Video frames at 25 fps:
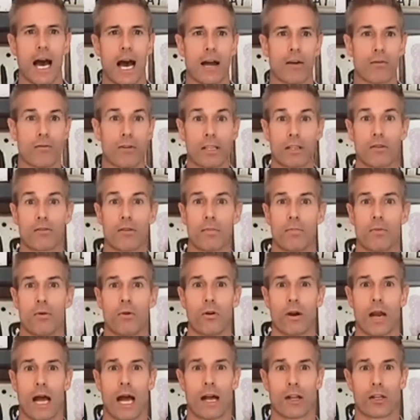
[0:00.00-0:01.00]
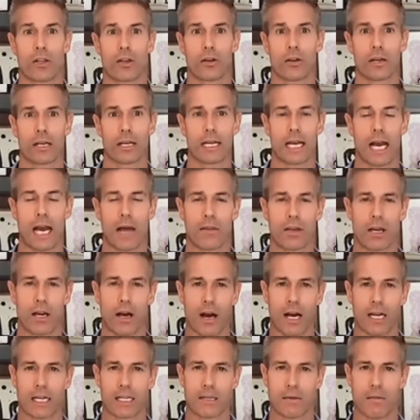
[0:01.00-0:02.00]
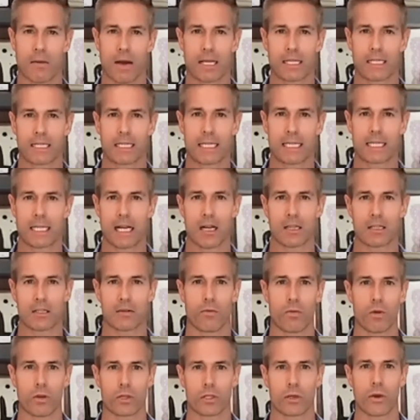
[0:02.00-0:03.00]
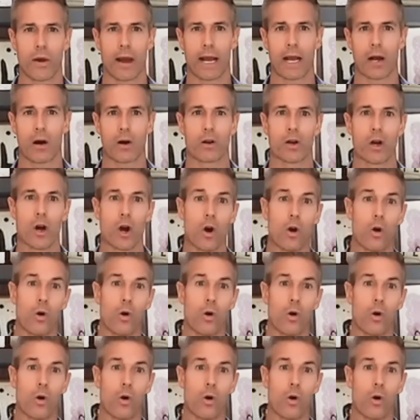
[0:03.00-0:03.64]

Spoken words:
and read the report and you can get the itemized details of what's going on,